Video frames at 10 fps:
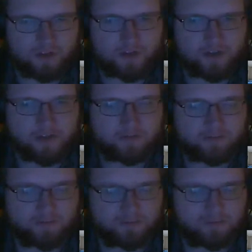tell
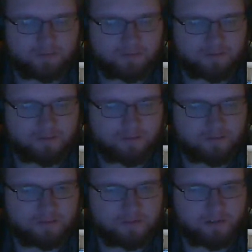Kuro, and
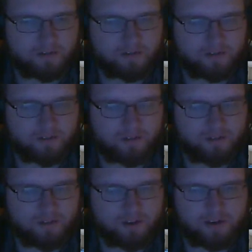
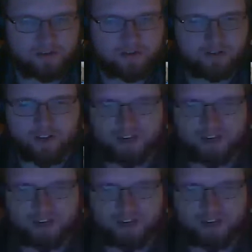sorry,